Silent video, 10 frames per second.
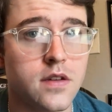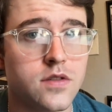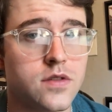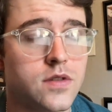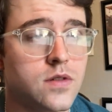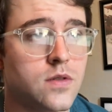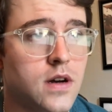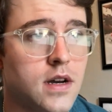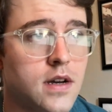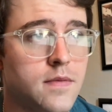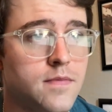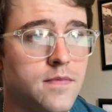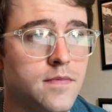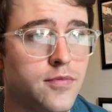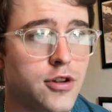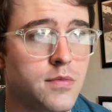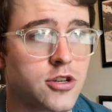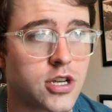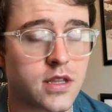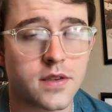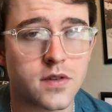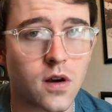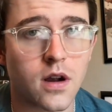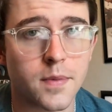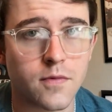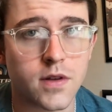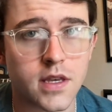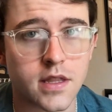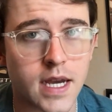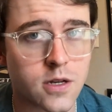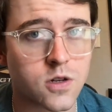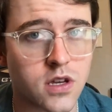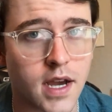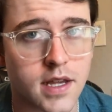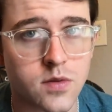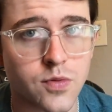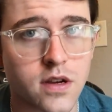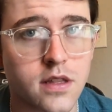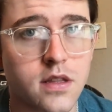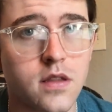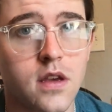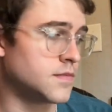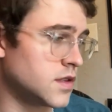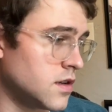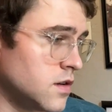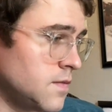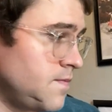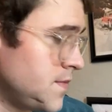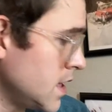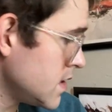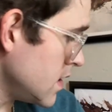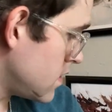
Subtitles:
to pretty much get this car up and running, naturally aspirated. So let's get